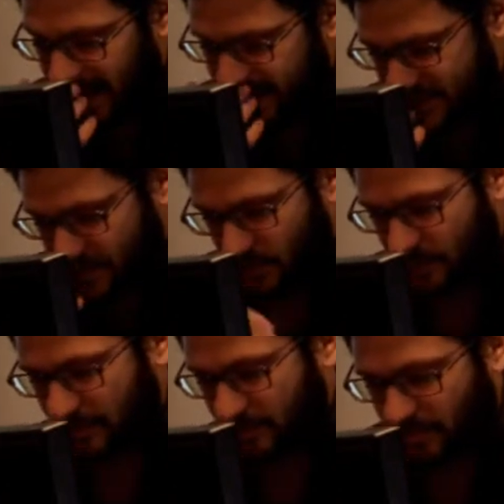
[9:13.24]
And
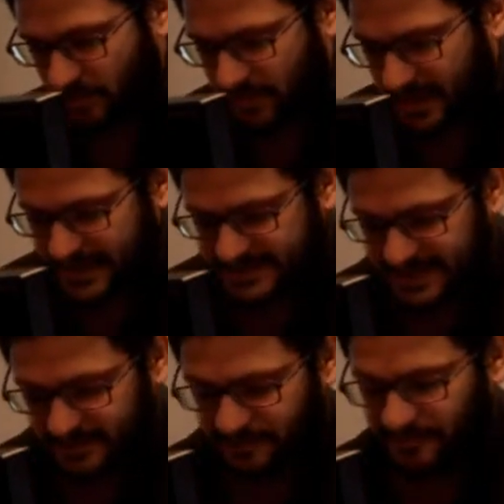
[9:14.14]
so when I
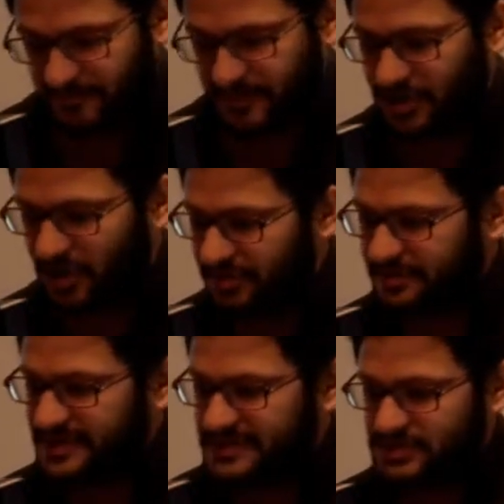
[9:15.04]
say
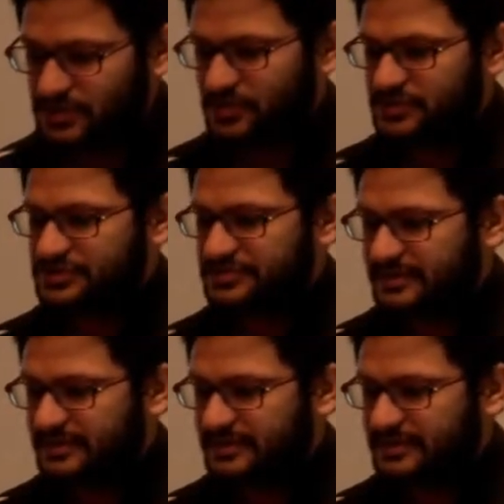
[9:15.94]
beyond discourse,